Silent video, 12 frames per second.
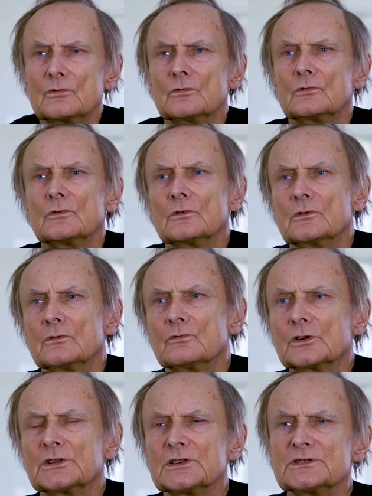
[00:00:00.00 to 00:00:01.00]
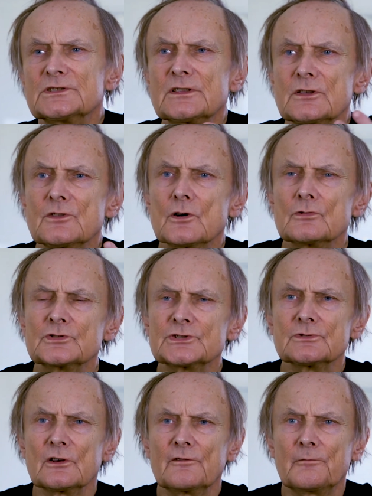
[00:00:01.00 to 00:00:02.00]
what is the
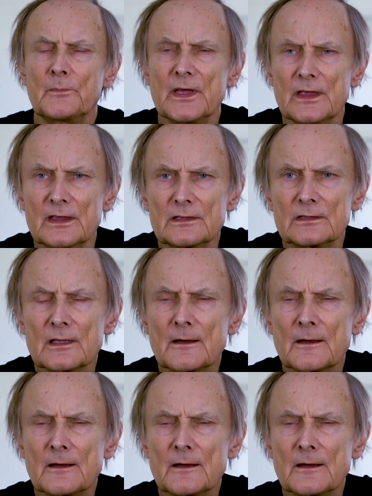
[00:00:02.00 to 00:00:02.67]
notion of pain.